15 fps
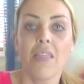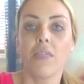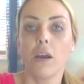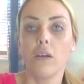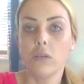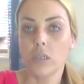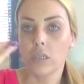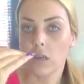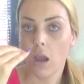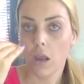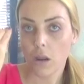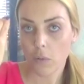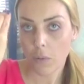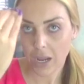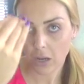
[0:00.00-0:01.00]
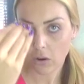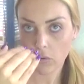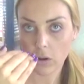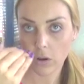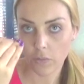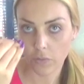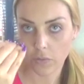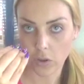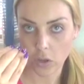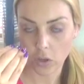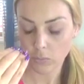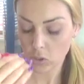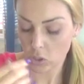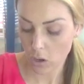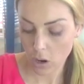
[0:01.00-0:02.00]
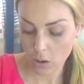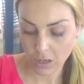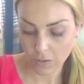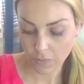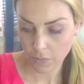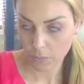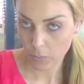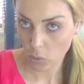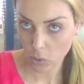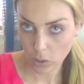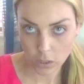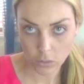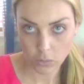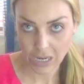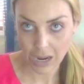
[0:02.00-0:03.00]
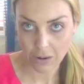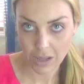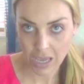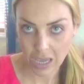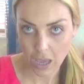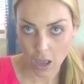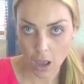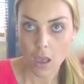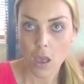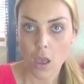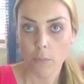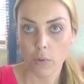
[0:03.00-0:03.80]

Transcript: those cyanoacrylate fumes, not only from your glue down here,